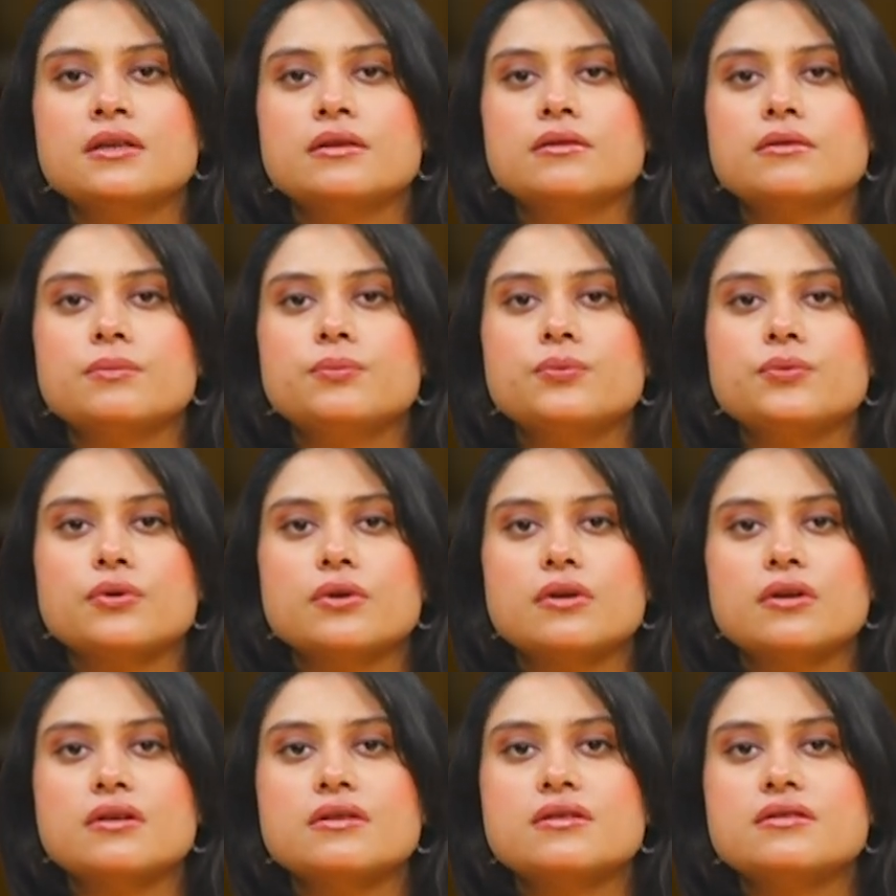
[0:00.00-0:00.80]
The
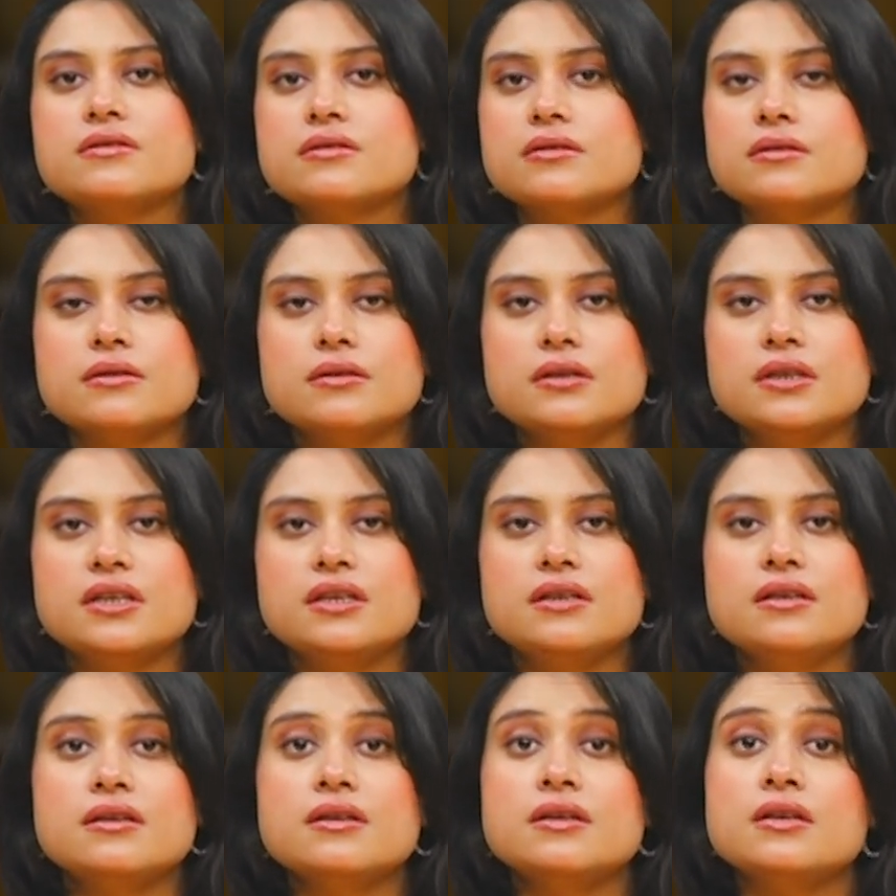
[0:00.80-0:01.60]
broad
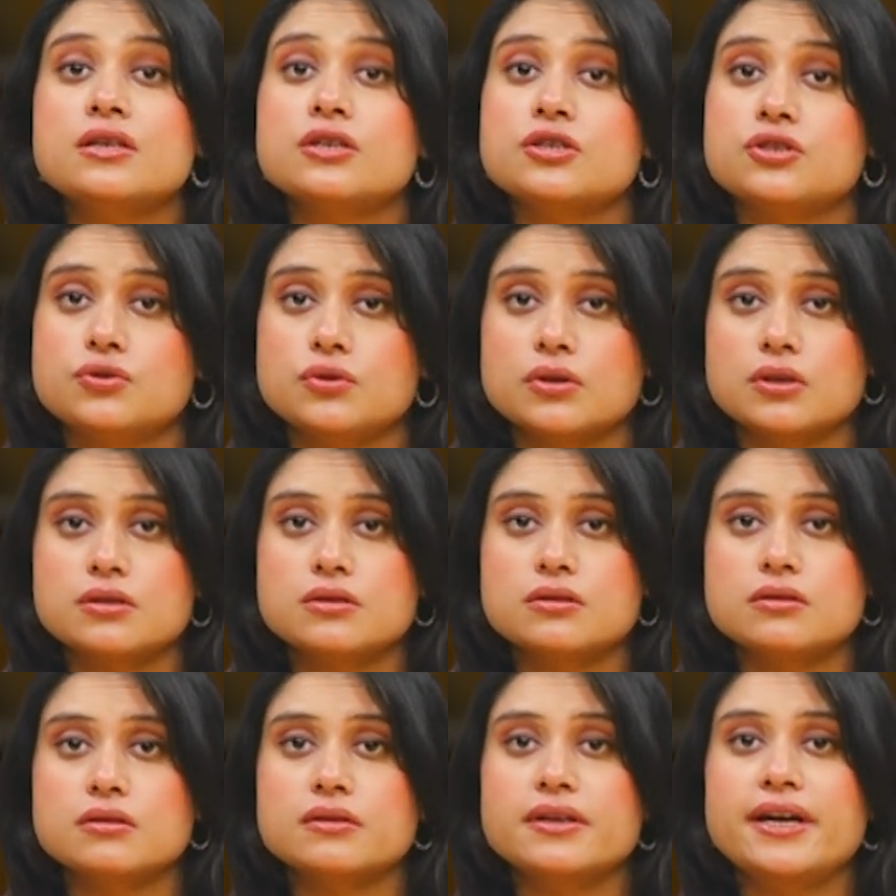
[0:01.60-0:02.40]
journey,
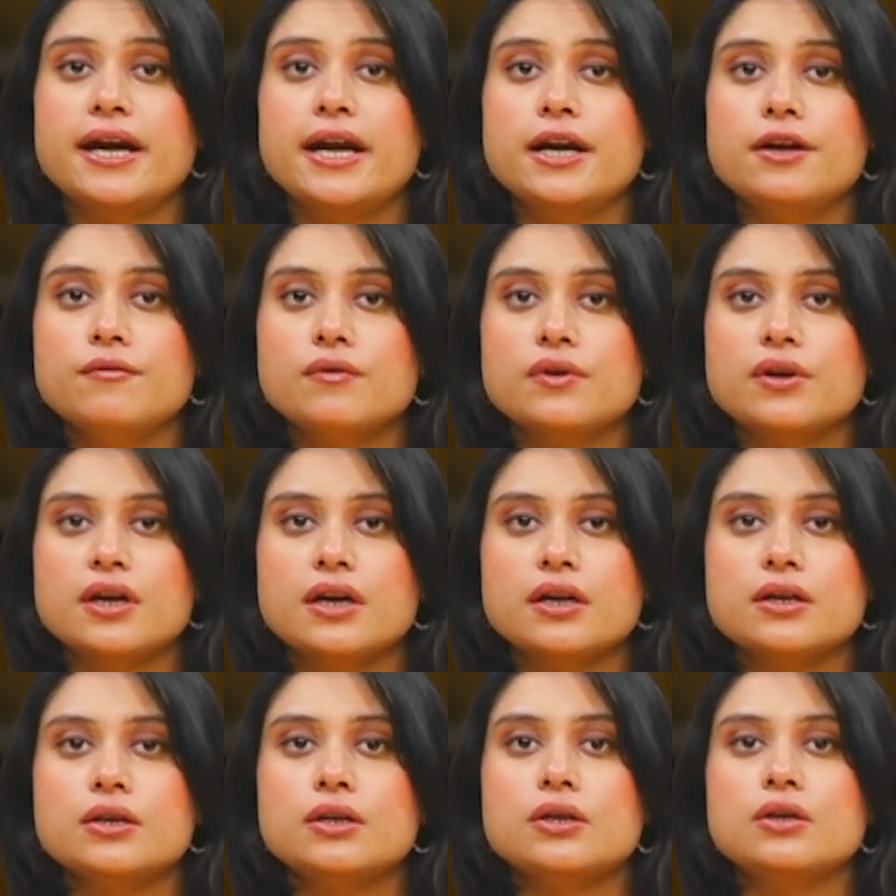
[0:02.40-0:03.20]
structure, and
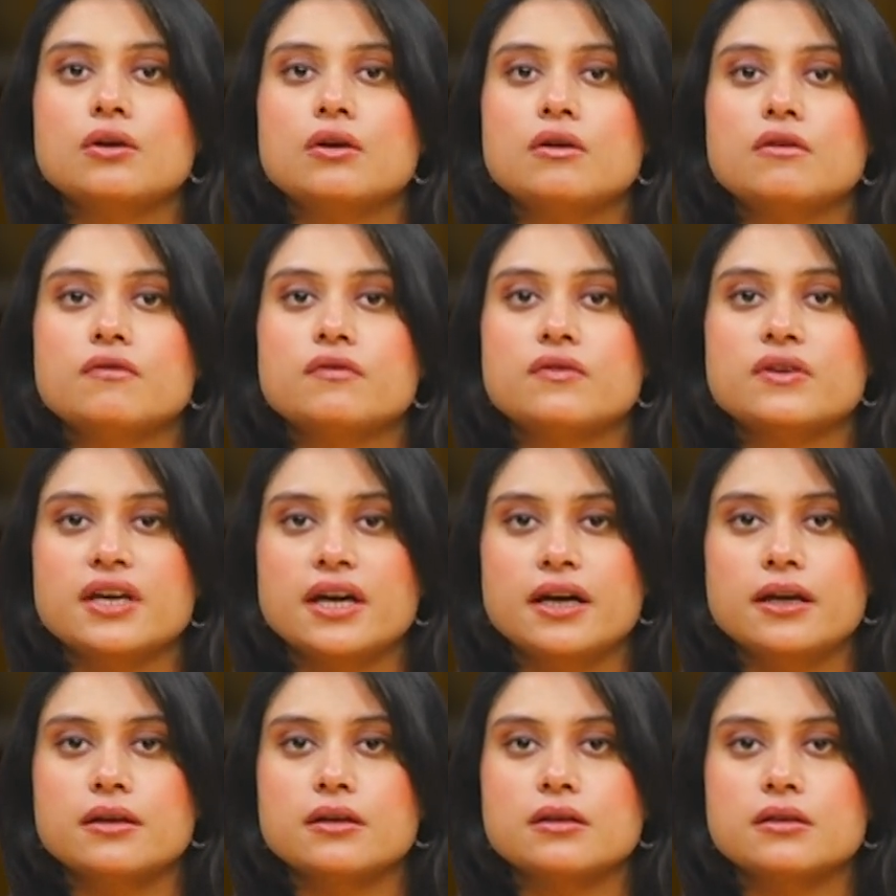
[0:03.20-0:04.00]
variety of
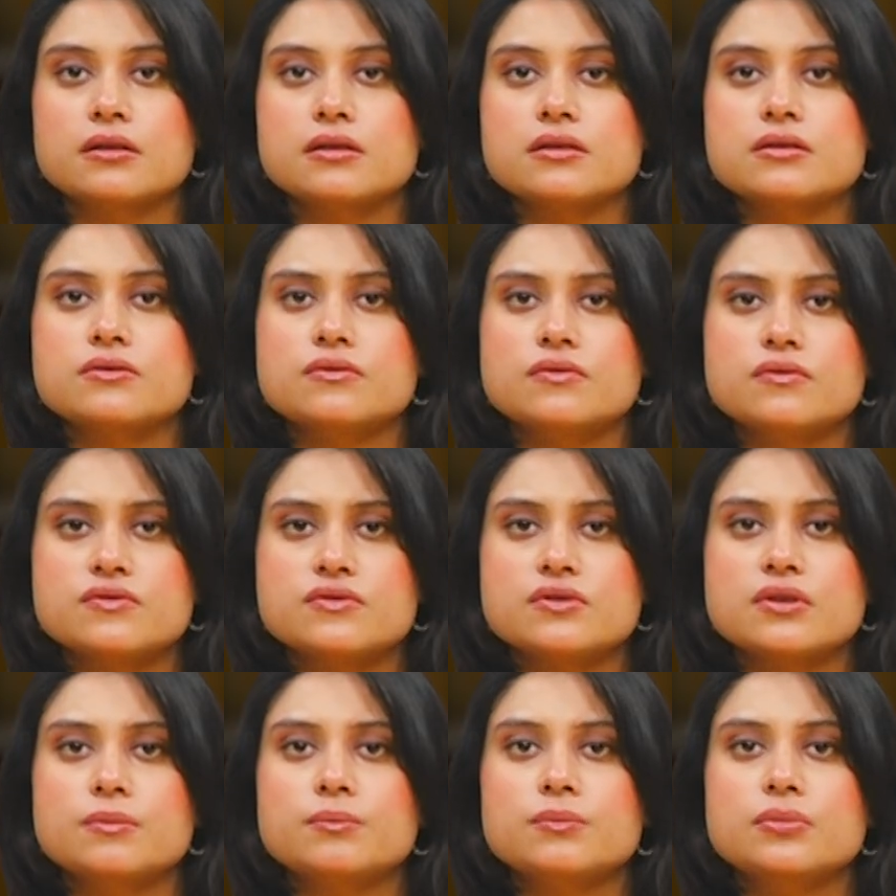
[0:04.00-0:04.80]
characters
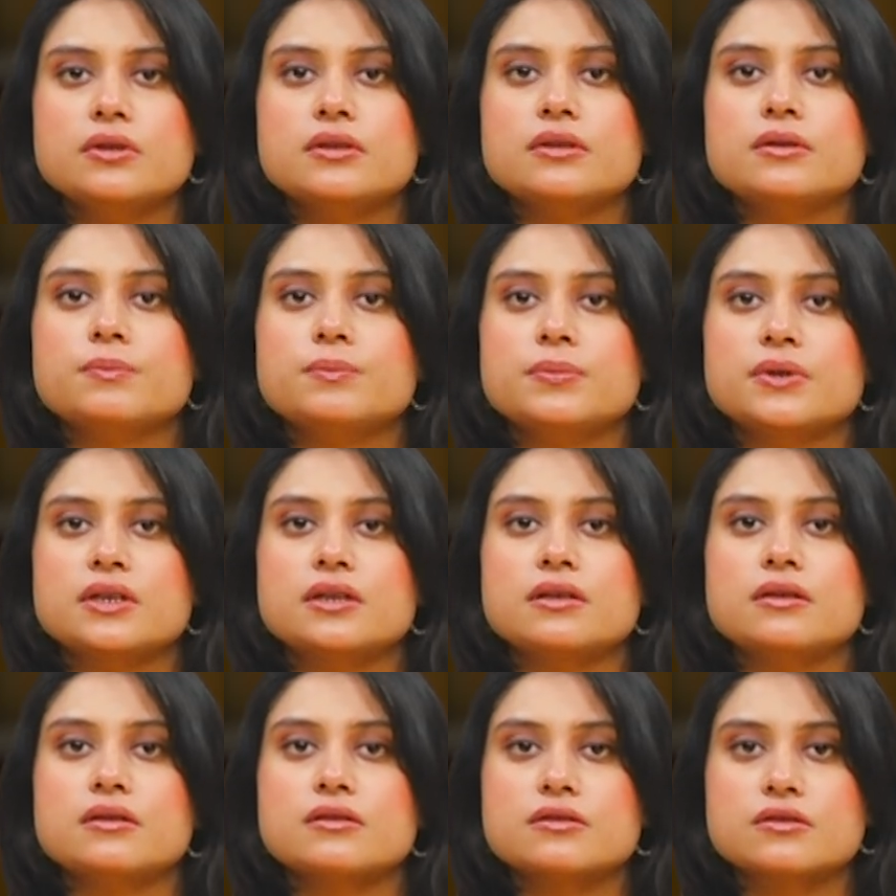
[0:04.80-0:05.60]
resemble the
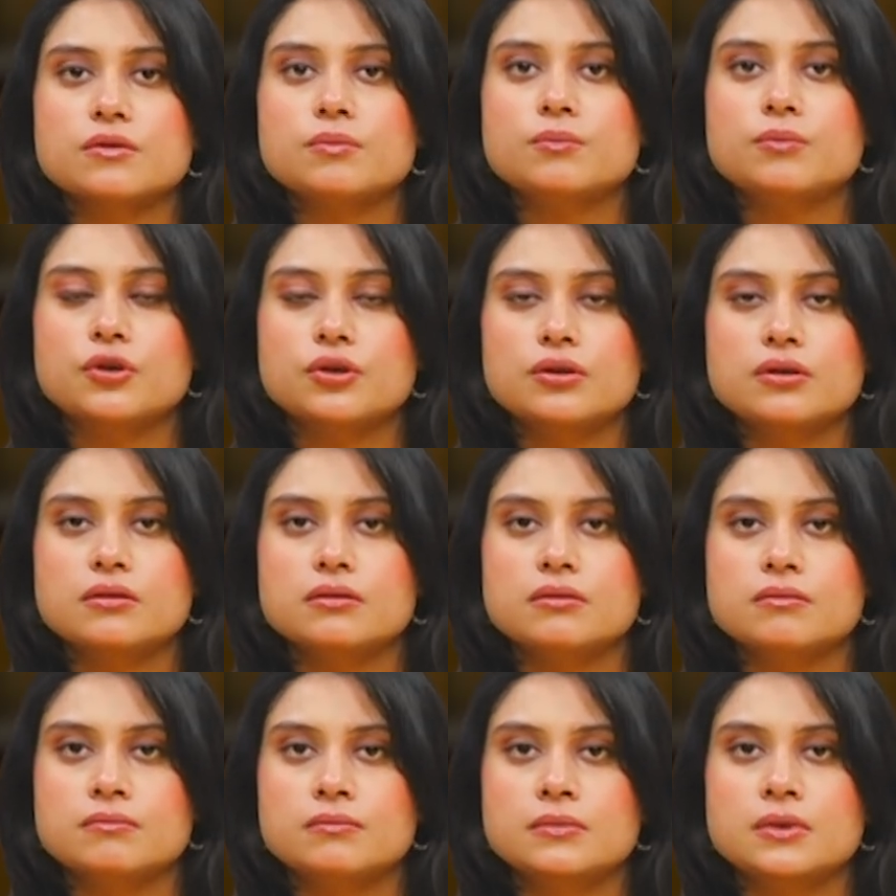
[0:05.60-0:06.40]
picaresque model.